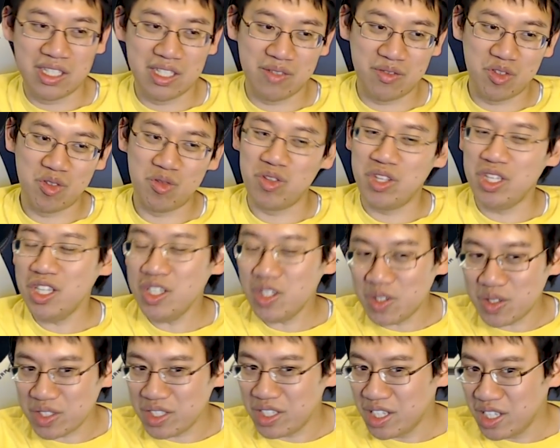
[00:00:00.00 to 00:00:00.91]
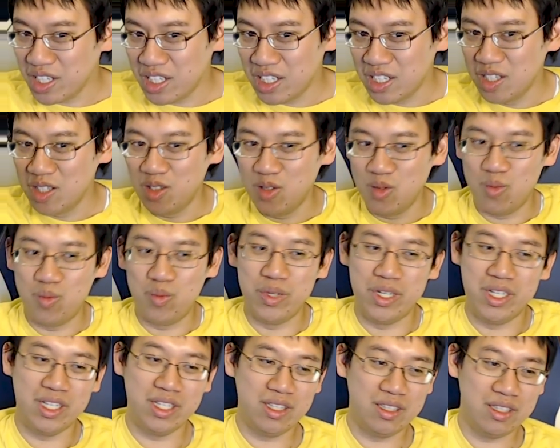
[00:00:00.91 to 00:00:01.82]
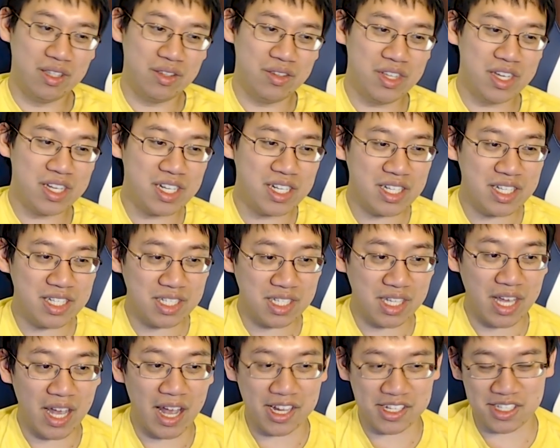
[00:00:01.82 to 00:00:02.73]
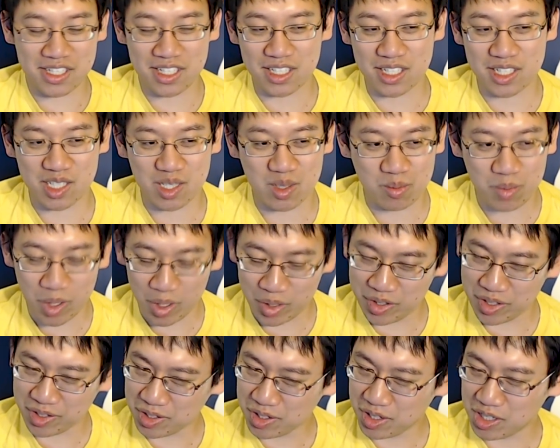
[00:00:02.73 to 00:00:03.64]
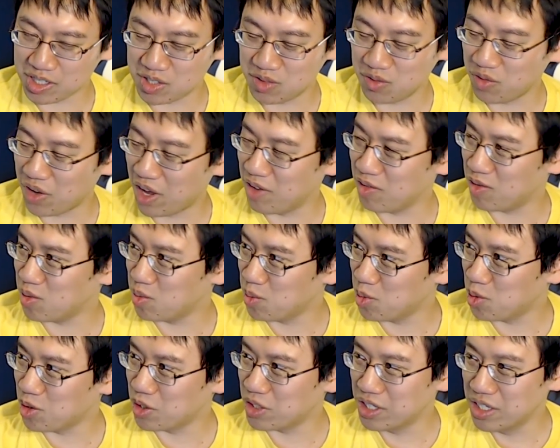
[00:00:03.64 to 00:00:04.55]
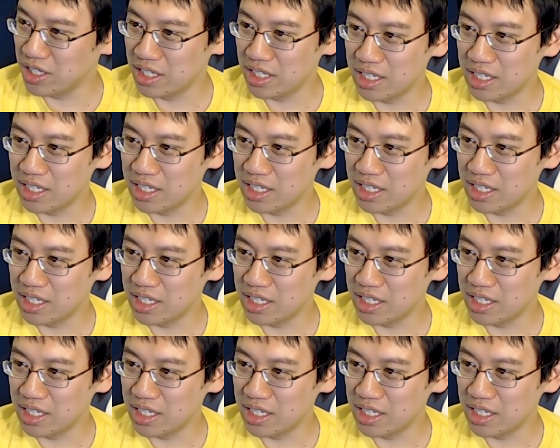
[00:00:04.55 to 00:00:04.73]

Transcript: If you've healed, but the thing is, casting a spell that costs 5 or more,